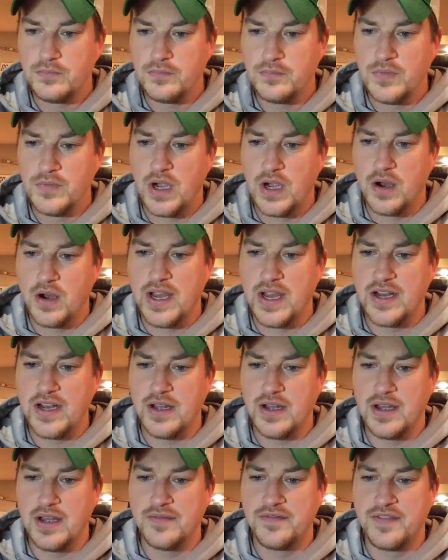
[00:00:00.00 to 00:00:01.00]
All right,
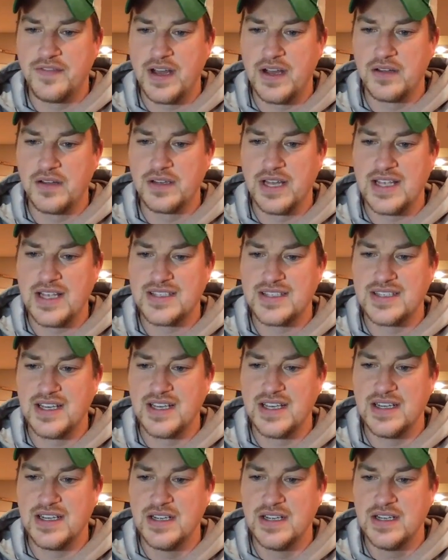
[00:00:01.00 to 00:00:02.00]
I found last
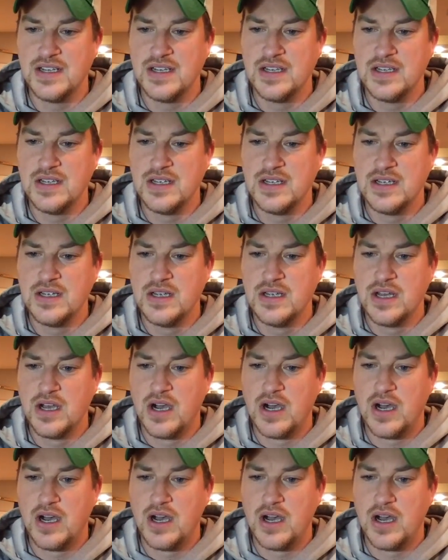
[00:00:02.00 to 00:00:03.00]
night.
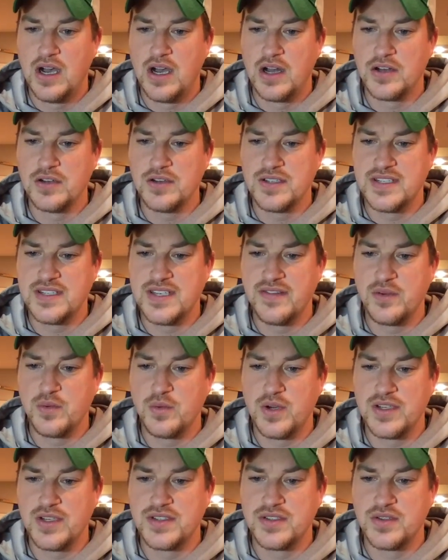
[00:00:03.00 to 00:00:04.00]
one hundred
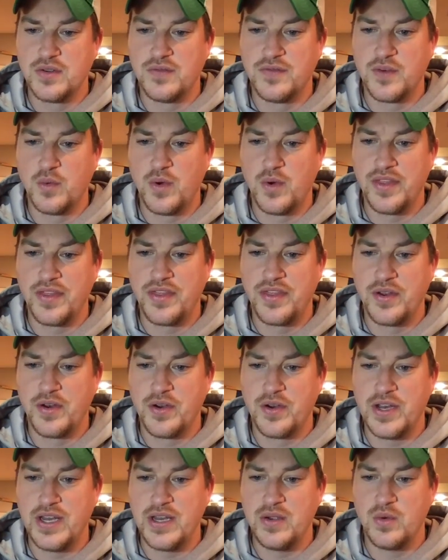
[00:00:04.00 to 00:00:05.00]
seventy-one sold for one
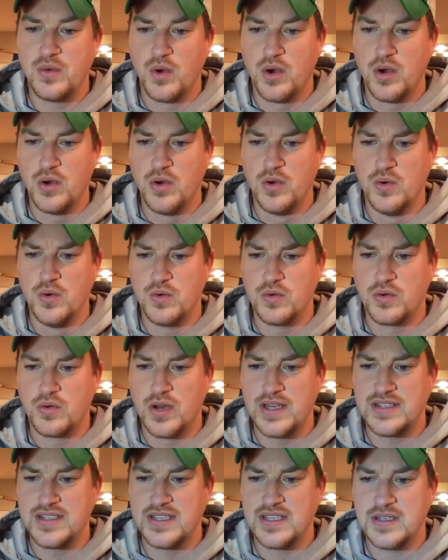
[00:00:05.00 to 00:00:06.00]
thirty. Whoa,
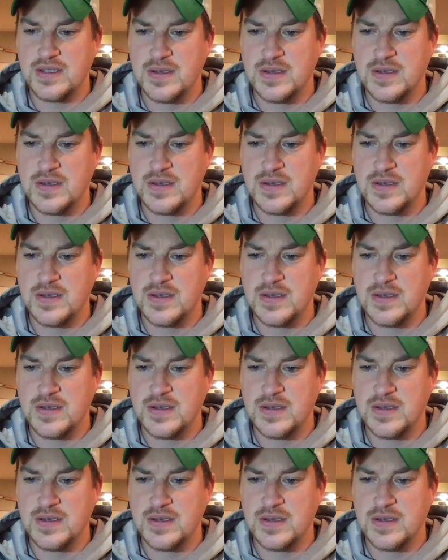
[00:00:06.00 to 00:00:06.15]
crazy.